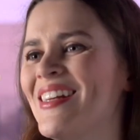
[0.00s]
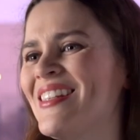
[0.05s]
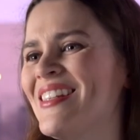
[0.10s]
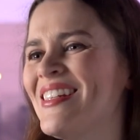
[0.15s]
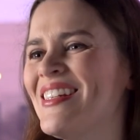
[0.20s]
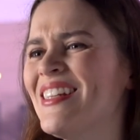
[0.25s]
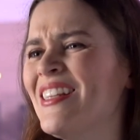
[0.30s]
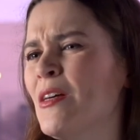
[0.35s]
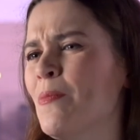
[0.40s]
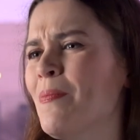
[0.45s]
it's
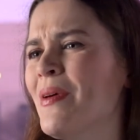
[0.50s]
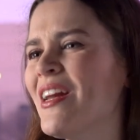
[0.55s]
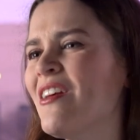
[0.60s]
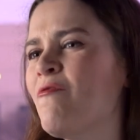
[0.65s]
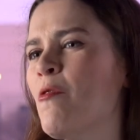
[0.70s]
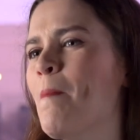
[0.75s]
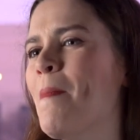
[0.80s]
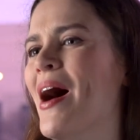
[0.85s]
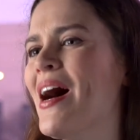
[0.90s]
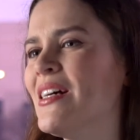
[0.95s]
still a bit
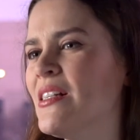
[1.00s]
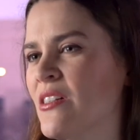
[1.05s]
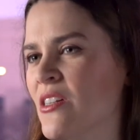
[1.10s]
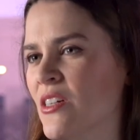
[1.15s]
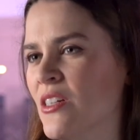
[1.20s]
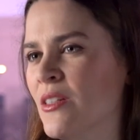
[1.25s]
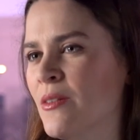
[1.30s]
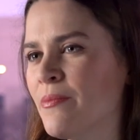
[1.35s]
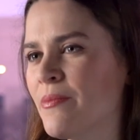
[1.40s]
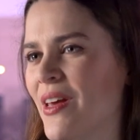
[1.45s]
of a
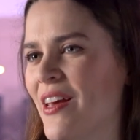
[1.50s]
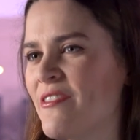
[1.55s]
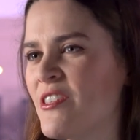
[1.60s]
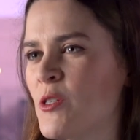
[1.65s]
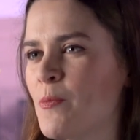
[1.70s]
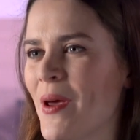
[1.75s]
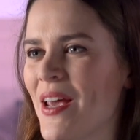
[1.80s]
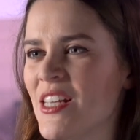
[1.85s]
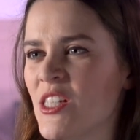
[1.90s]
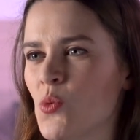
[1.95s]
puzzle. If
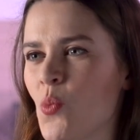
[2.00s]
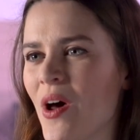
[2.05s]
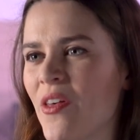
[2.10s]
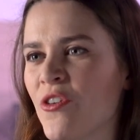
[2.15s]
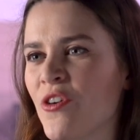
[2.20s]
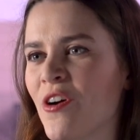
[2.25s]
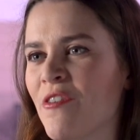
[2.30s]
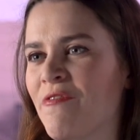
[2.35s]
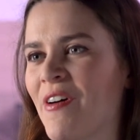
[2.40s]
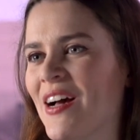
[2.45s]
space
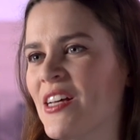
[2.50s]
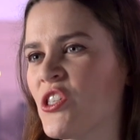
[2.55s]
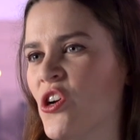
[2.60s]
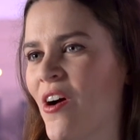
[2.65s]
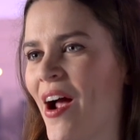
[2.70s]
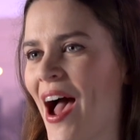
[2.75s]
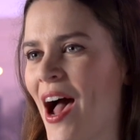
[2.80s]
weather affects our